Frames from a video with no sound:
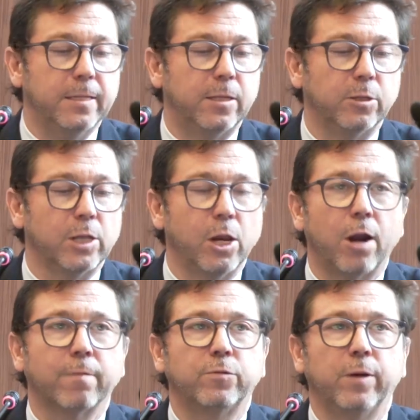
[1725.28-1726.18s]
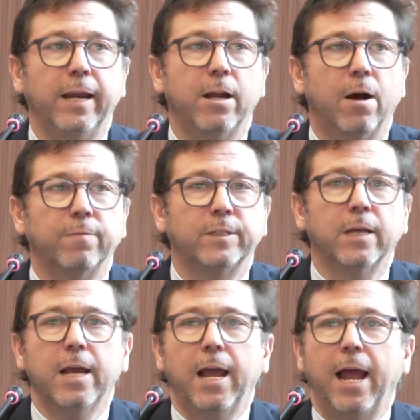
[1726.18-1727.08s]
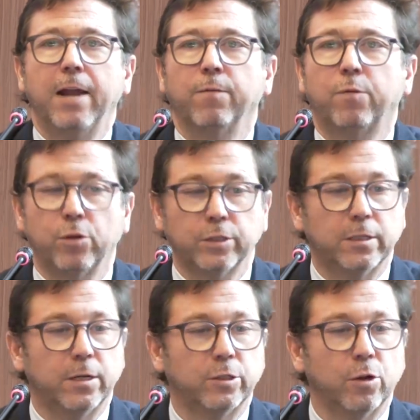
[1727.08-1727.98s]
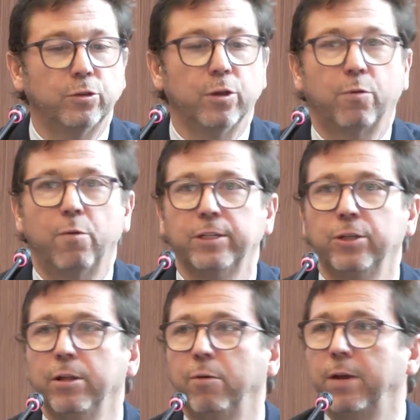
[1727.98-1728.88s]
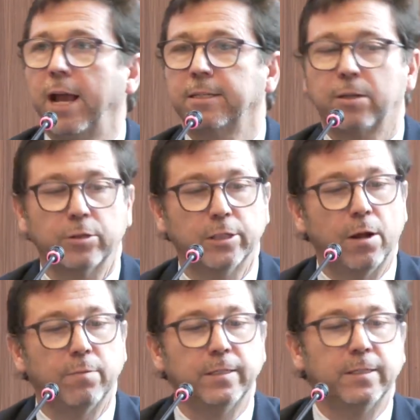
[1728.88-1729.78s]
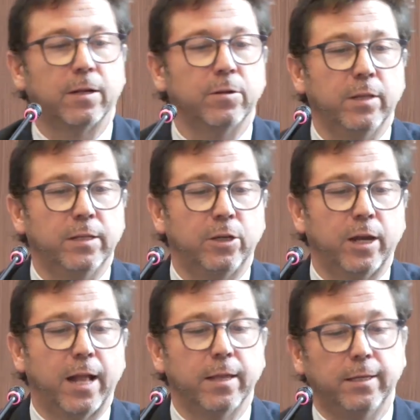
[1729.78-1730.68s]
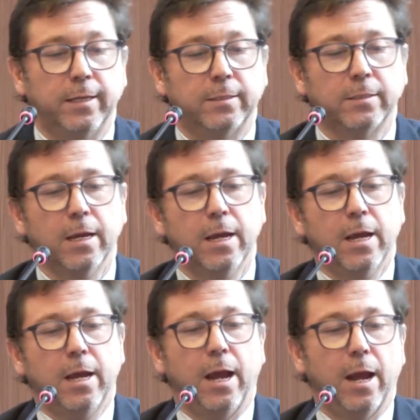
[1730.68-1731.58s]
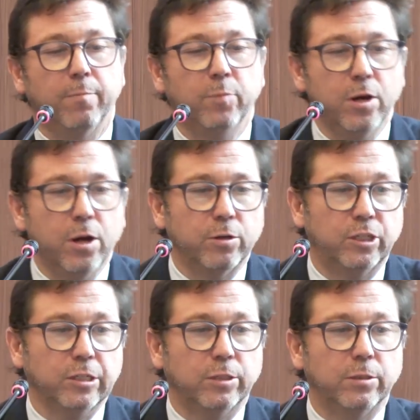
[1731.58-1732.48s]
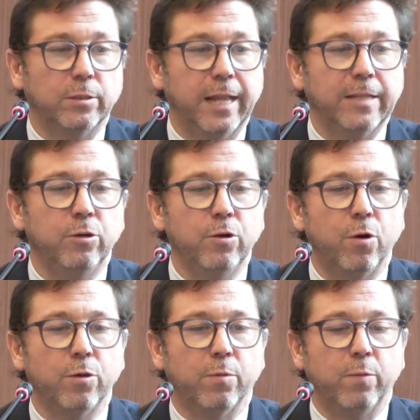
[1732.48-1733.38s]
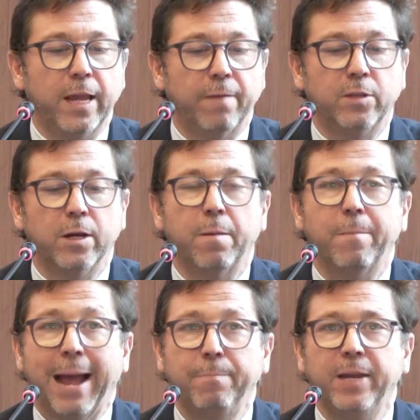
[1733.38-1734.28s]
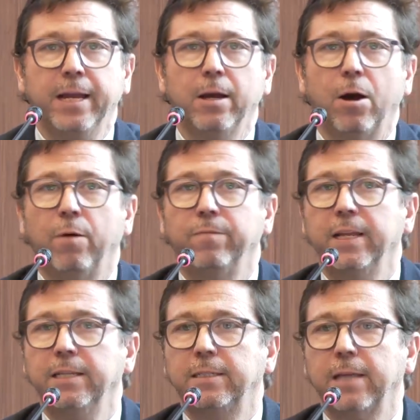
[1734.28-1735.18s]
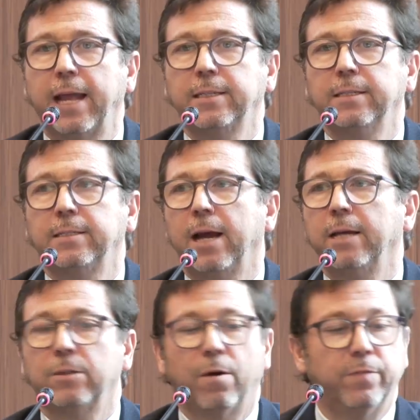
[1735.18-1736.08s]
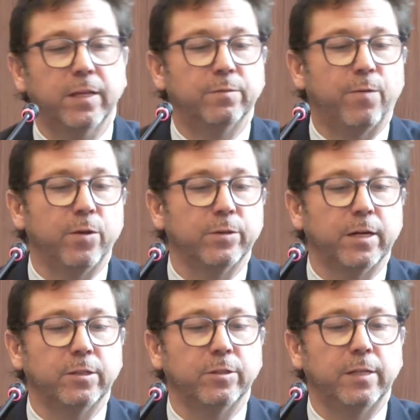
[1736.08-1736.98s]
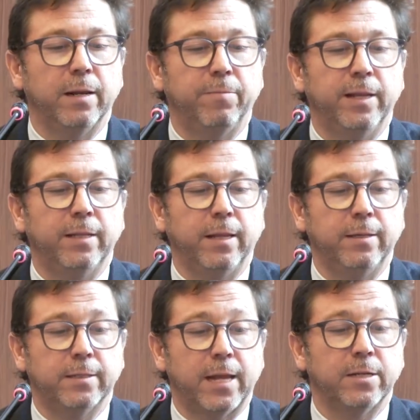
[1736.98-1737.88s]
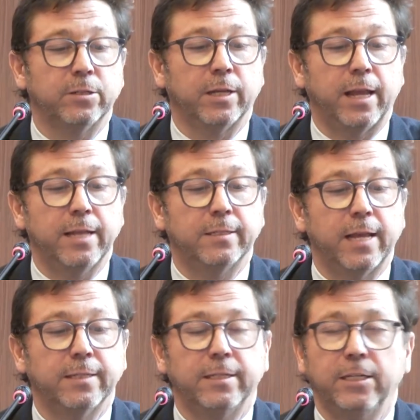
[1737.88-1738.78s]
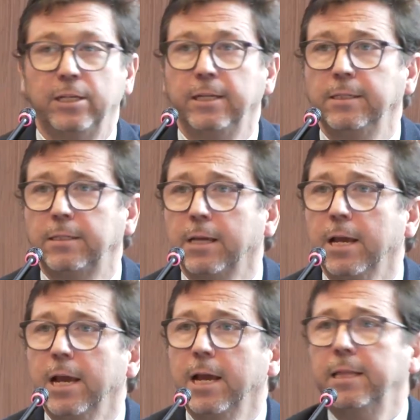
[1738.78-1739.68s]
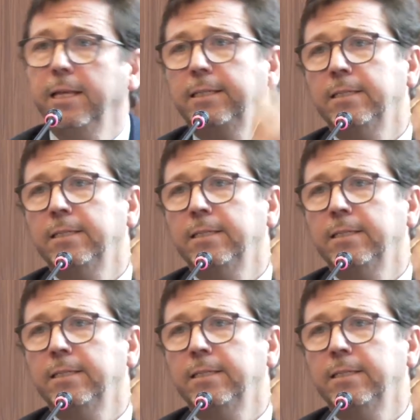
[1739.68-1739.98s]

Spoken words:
There's a lot of trade-offs, and of course there's also the question that we ask ourselves is the conditionalities. I'm gonna just let you know that we have done a mapping of this exercise of these voluntary sustainability standards against SDGs. This